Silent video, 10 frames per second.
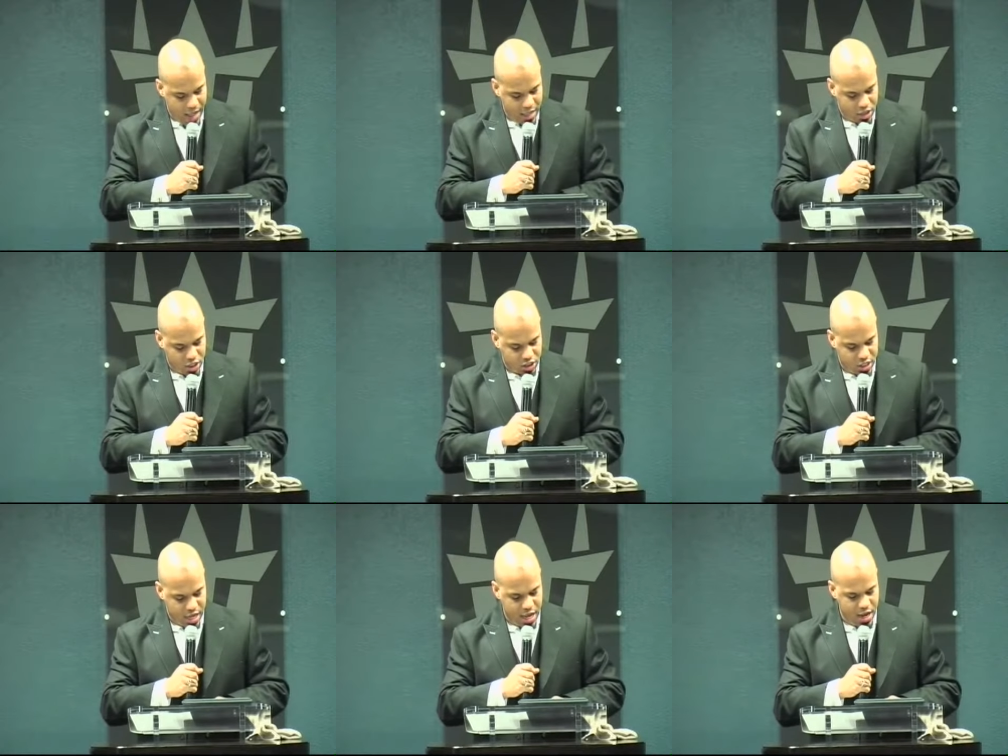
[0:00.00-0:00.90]
not just
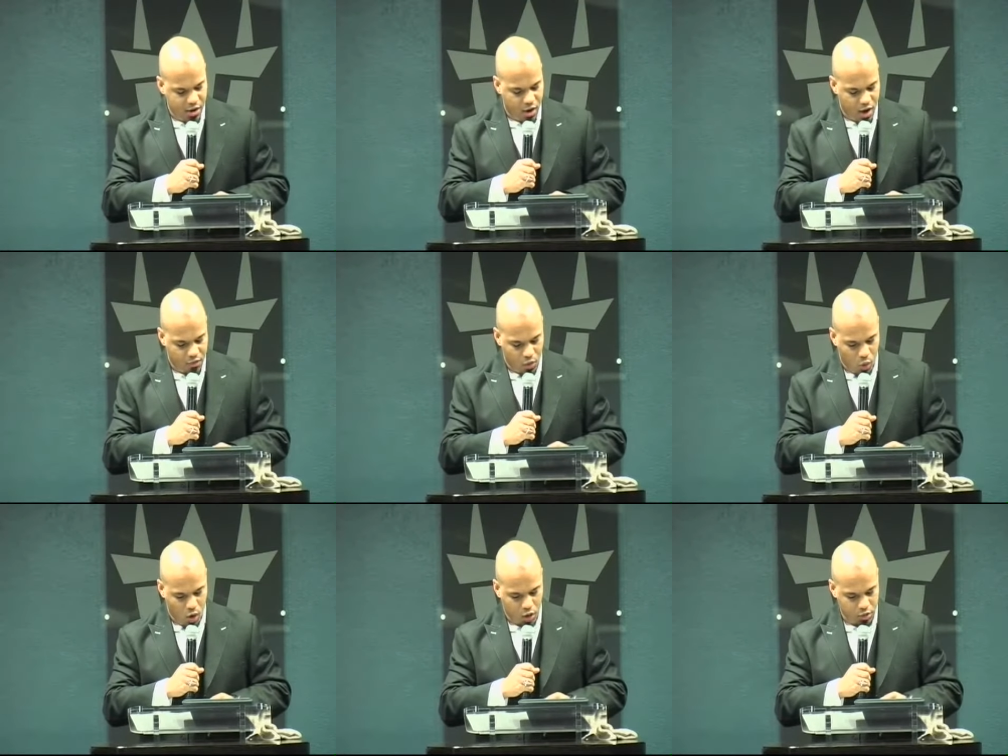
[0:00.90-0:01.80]
to hearer of the
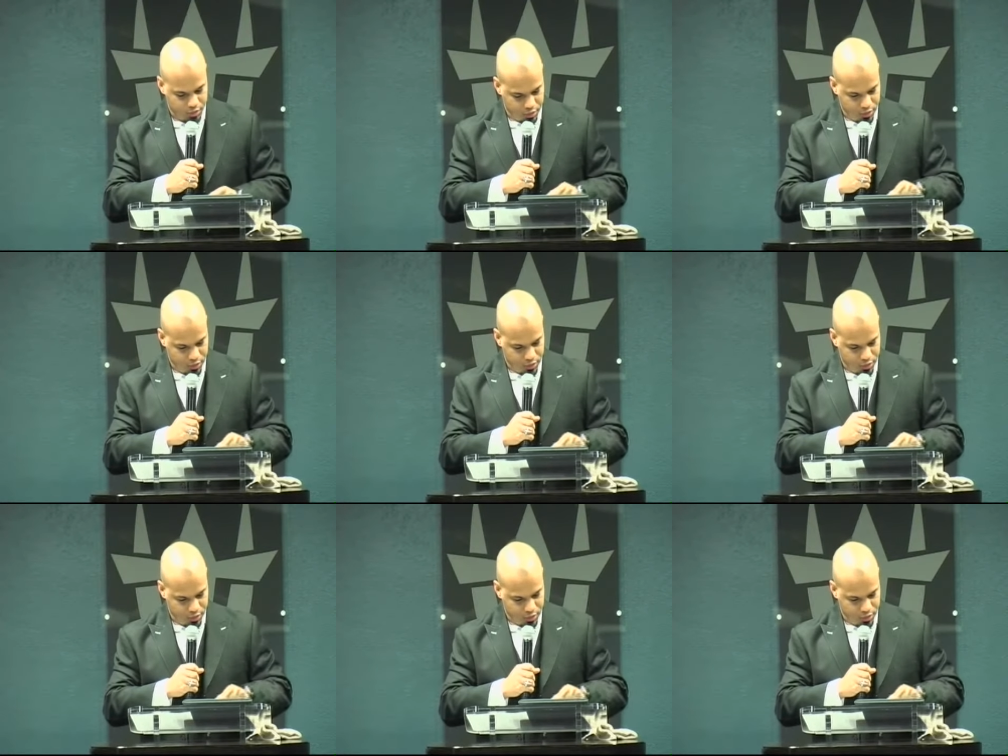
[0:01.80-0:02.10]
word.